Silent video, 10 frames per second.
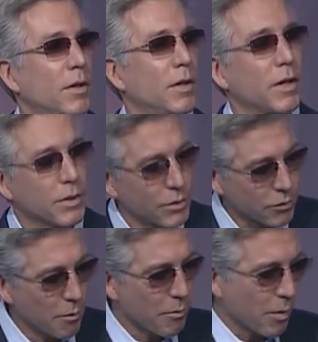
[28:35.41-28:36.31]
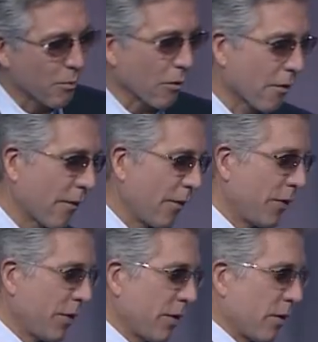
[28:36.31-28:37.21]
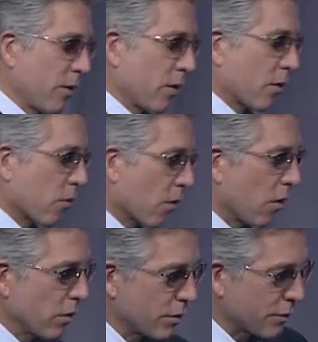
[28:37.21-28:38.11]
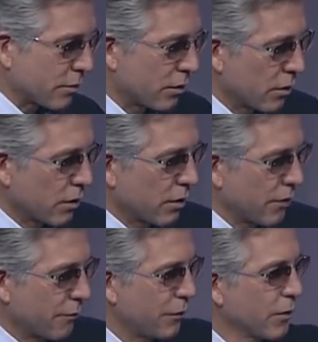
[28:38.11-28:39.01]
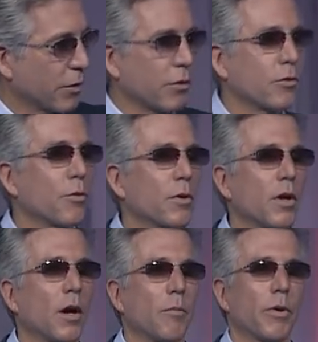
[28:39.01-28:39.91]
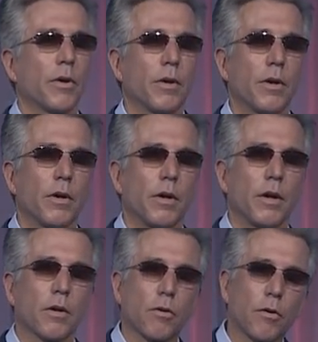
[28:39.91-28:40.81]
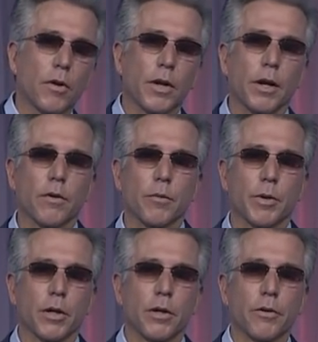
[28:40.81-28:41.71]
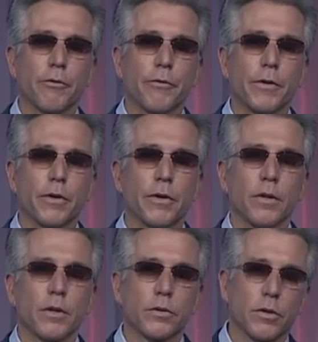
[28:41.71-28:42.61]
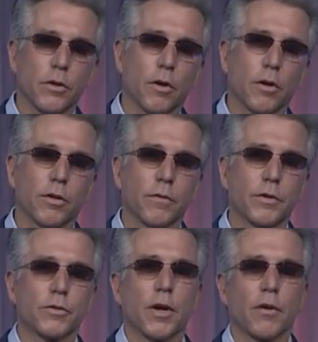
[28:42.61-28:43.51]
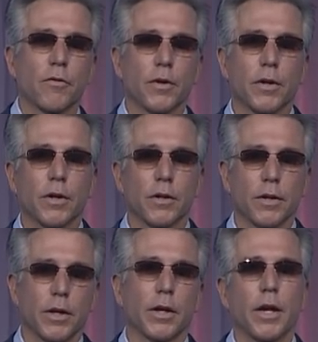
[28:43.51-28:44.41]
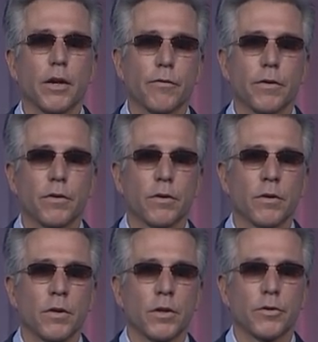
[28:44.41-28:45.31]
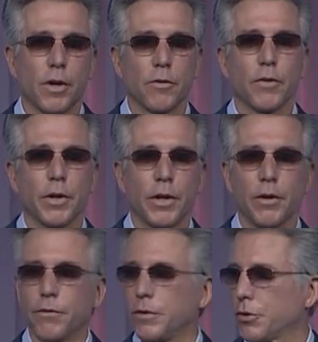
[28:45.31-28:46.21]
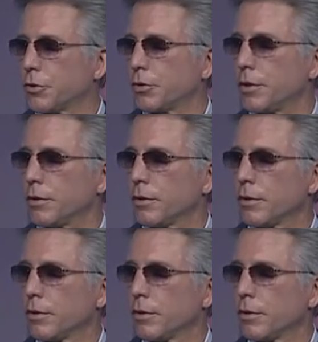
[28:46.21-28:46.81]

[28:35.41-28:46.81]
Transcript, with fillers: And I could just remember crawling, feeling a doorknob, and crawling out about 100 feet to the hearth of a driveway, laying half in the driveway and half in the street